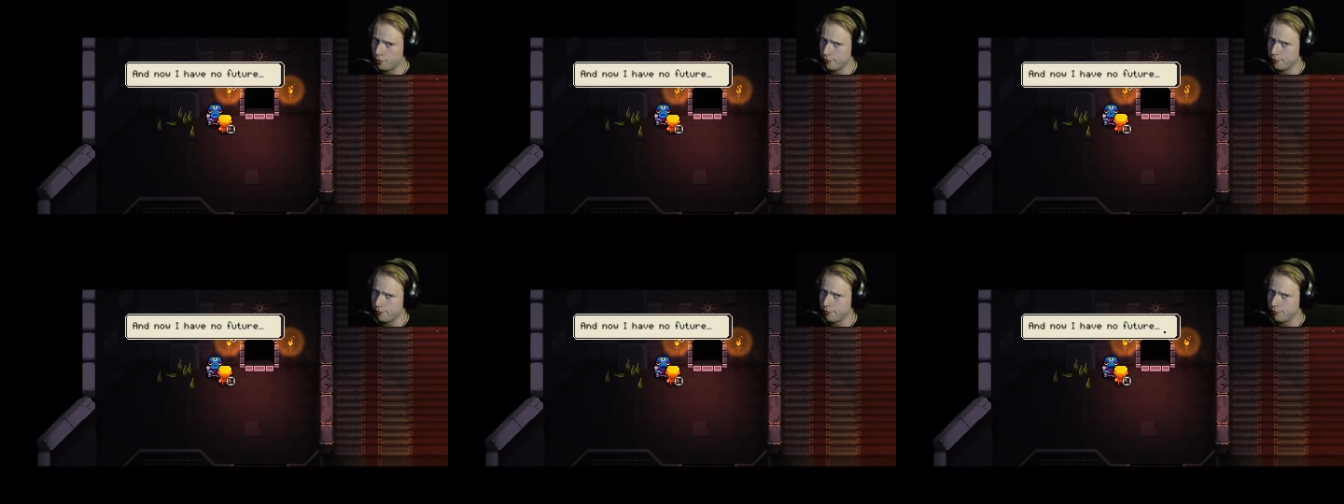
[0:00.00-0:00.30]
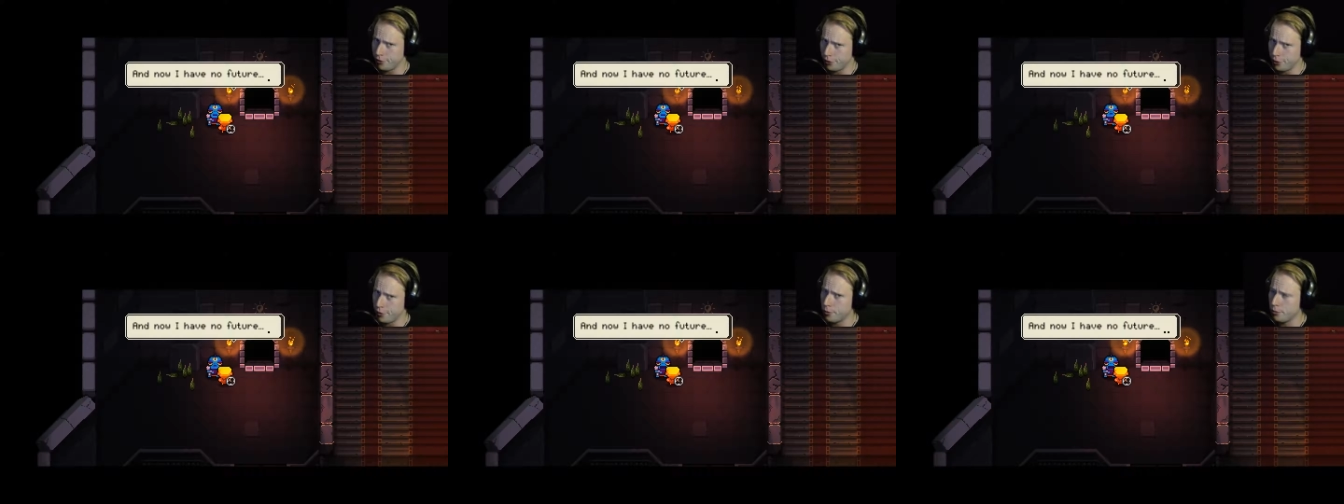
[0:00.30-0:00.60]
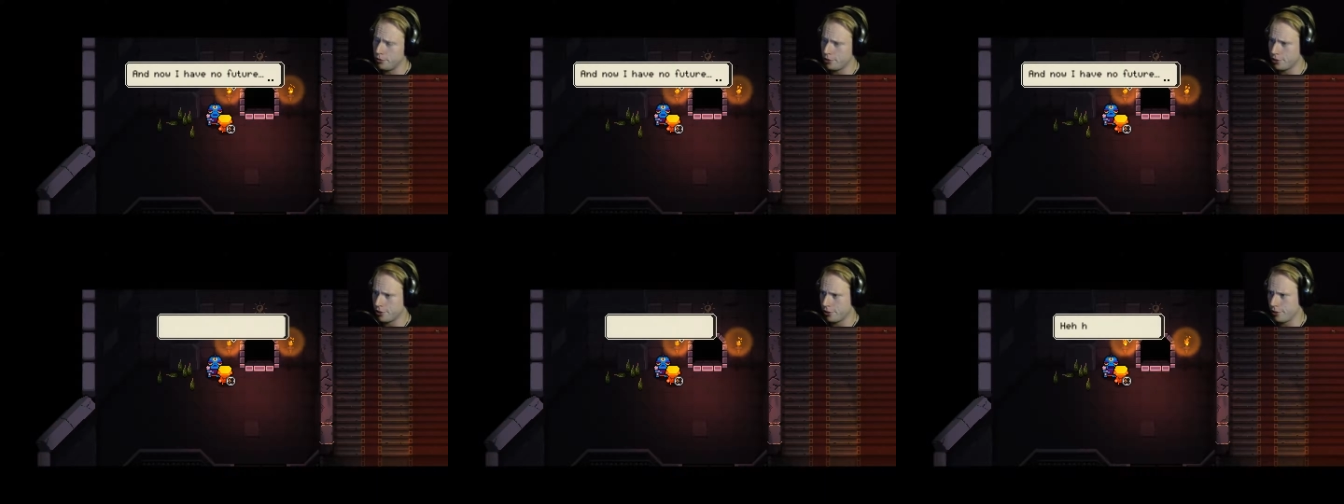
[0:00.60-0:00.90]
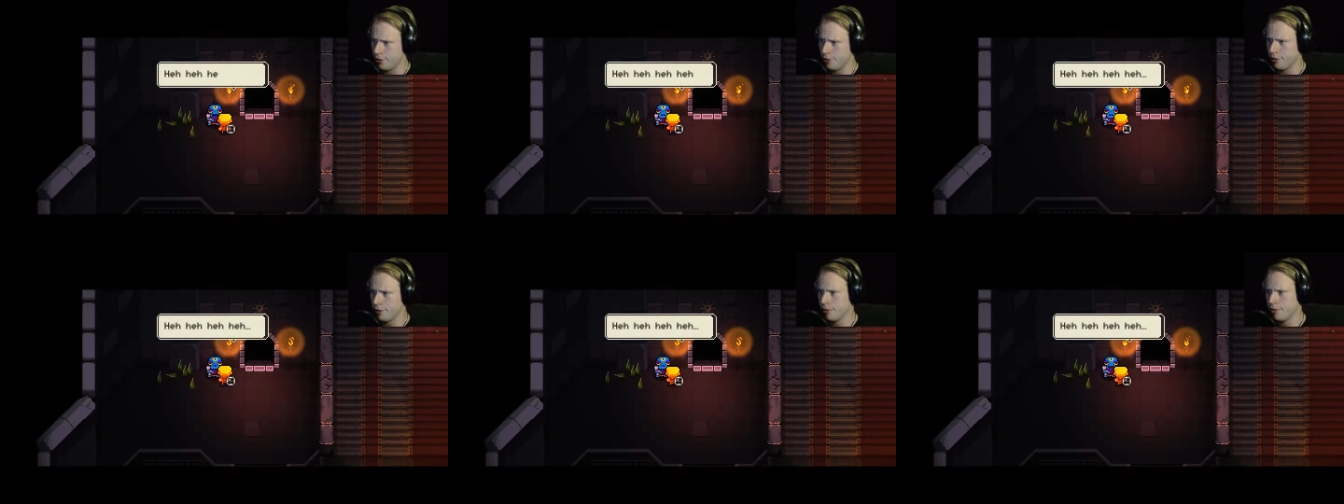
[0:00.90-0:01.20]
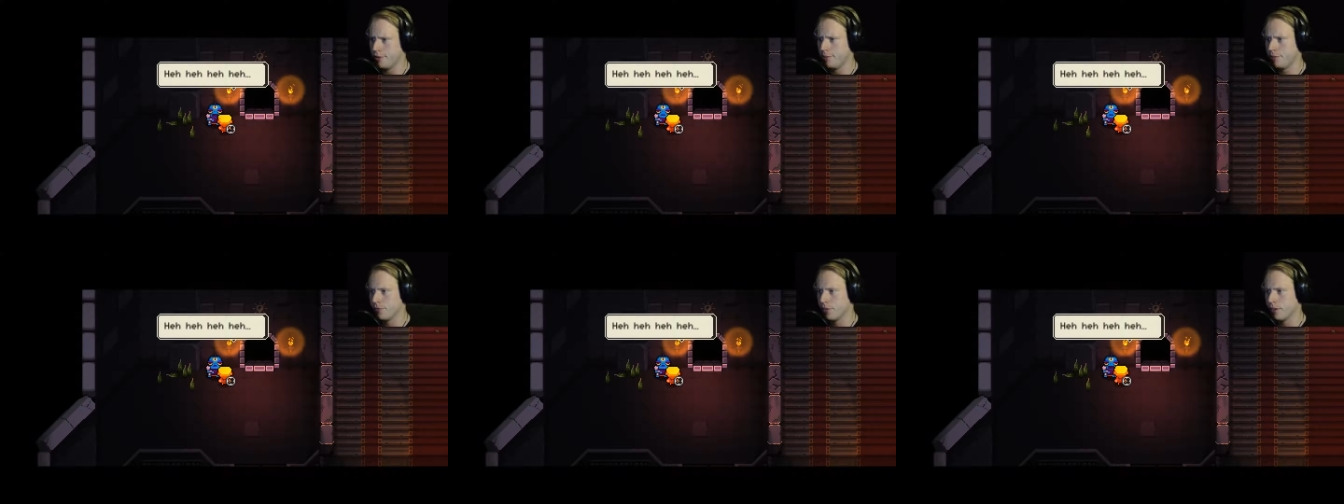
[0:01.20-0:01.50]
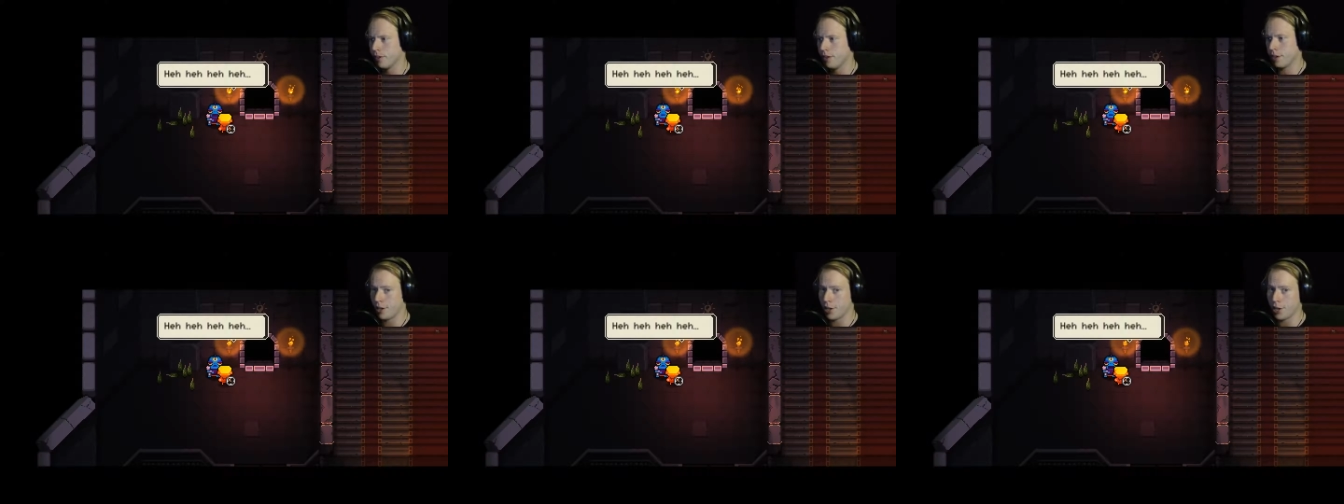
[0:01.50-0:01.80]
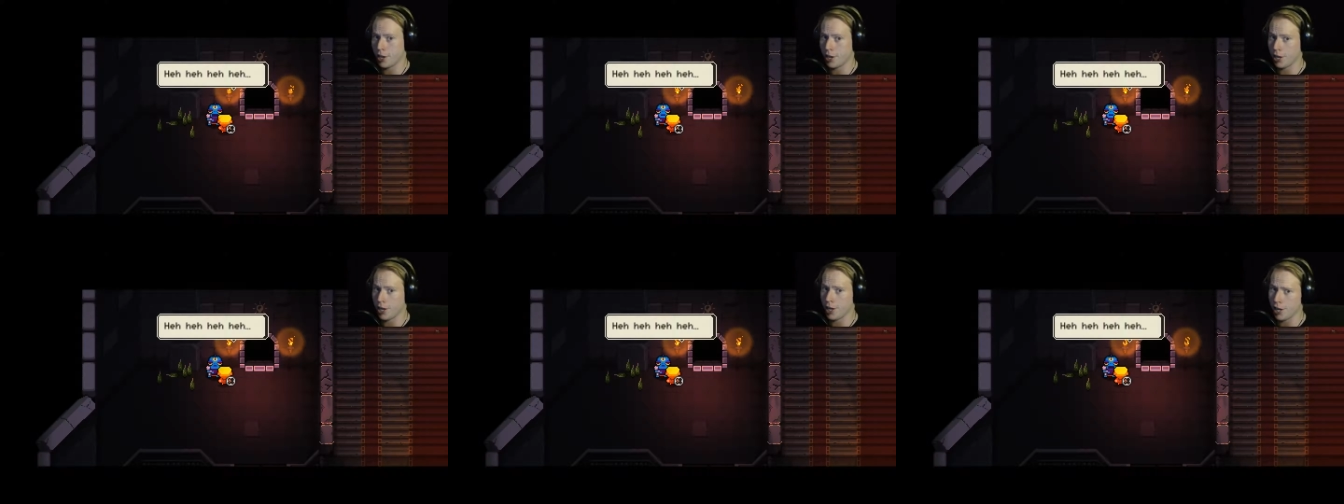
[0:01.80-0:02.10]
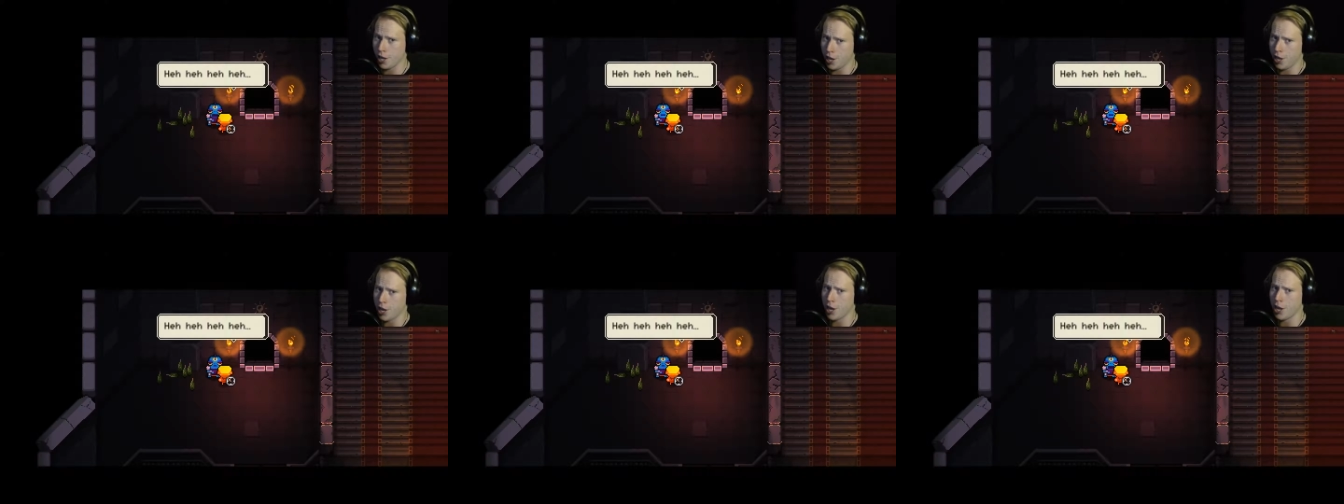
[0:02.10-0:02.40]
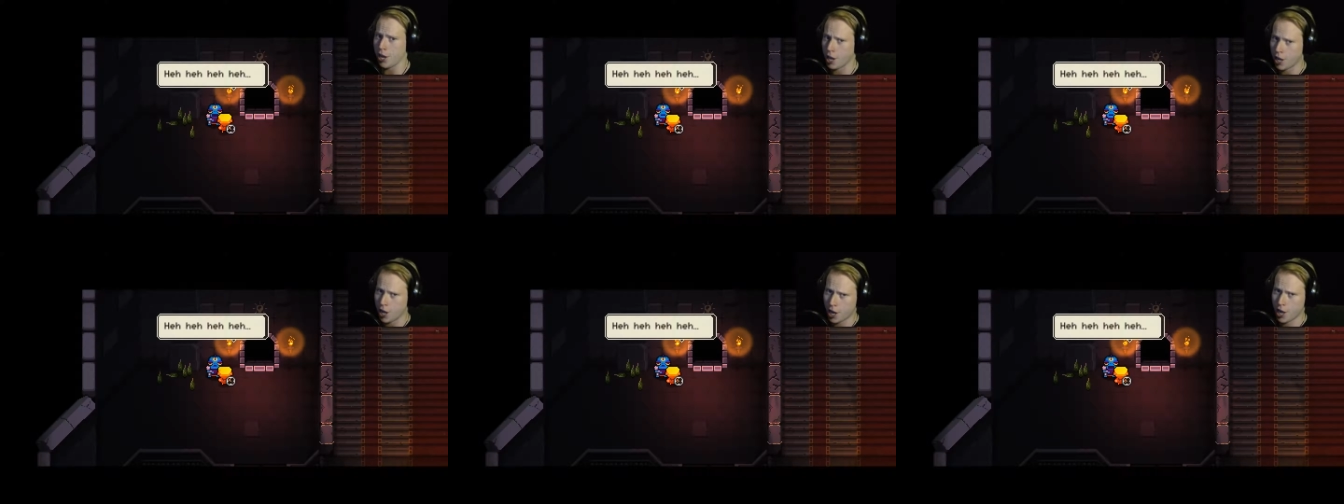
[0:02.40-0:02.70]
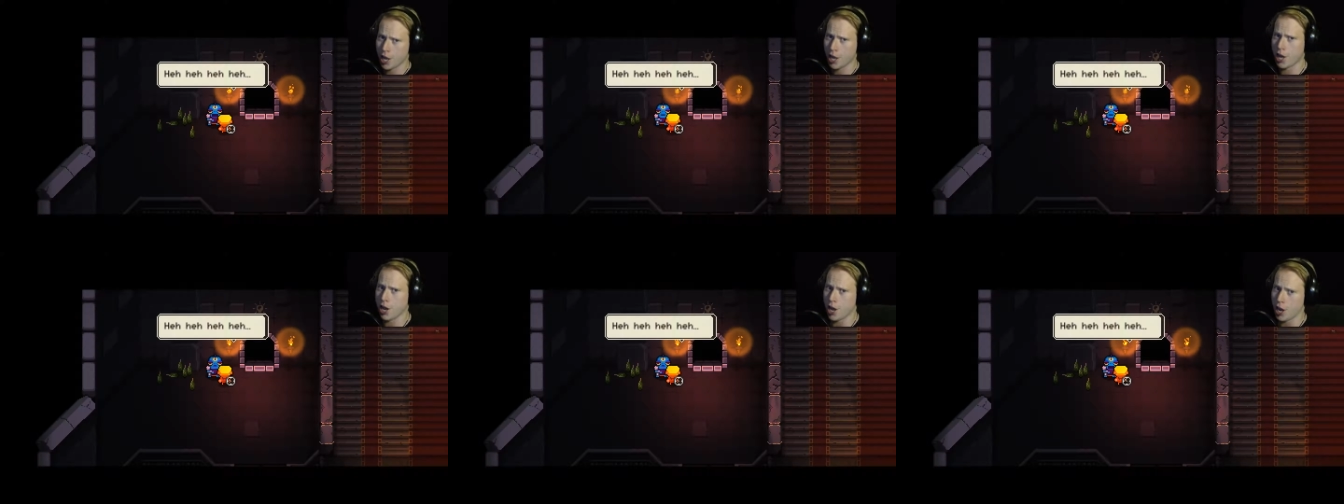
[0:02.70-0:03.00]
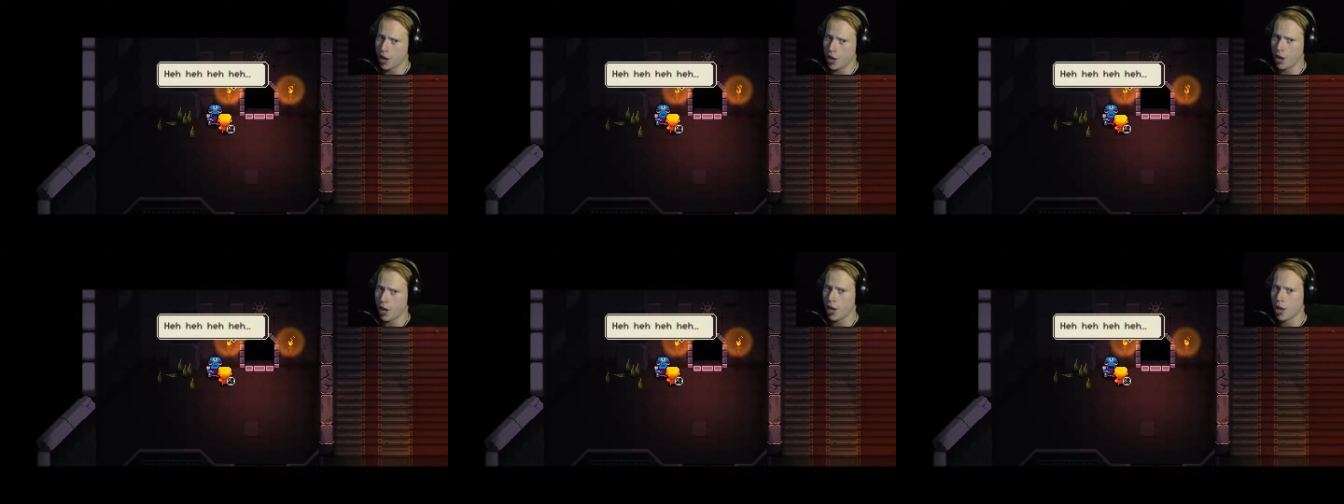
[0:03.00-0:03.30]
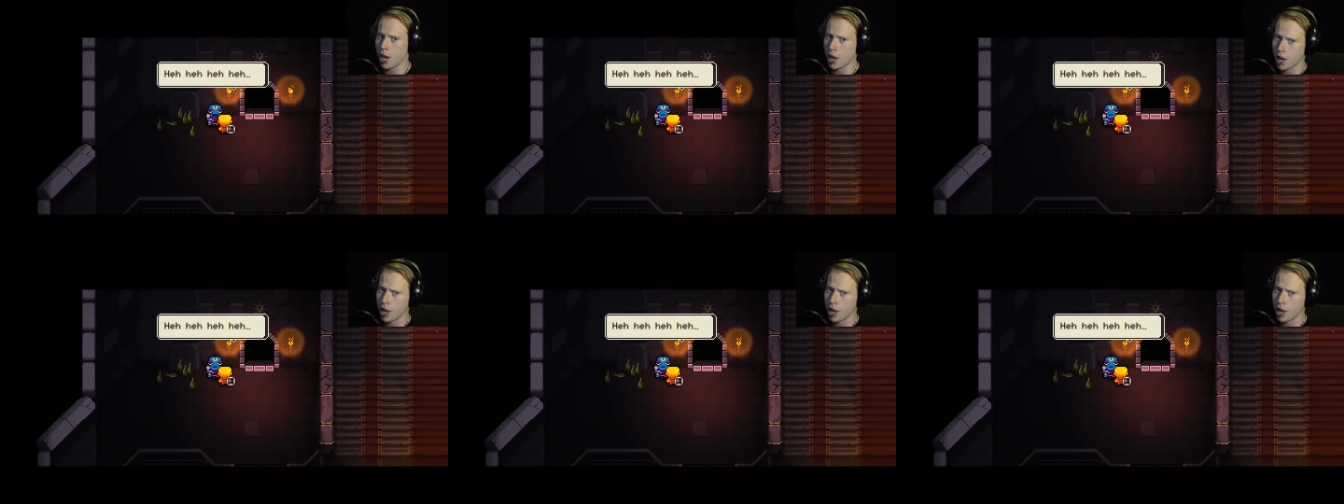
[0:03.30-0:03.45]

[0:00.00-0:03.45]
future. Heh. Heh.